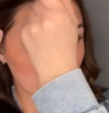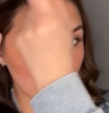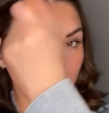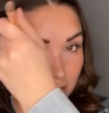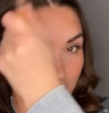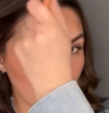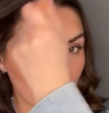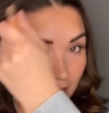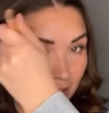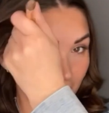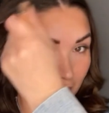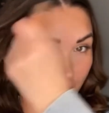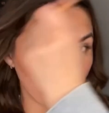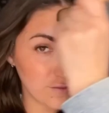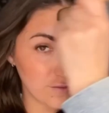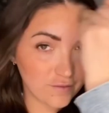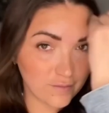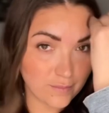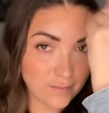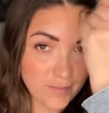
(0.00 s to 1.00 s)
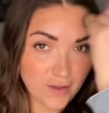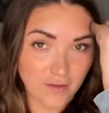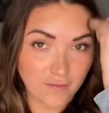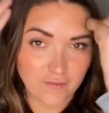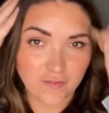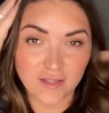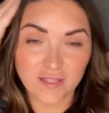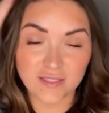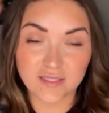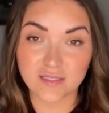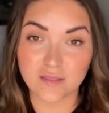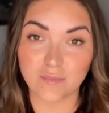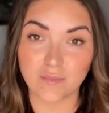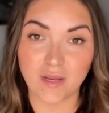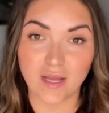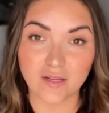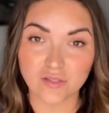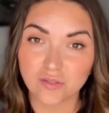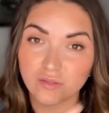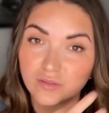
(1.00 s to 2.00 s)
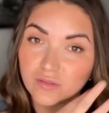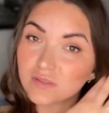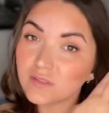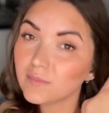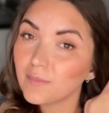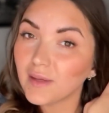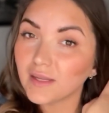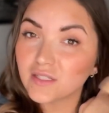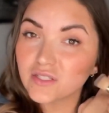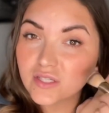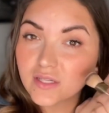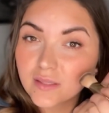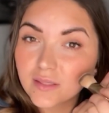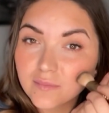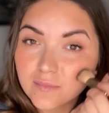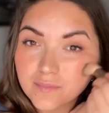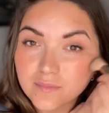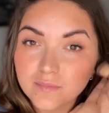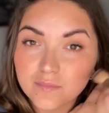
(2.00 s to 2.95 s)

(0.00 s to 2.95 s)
to give my face some natural dimension.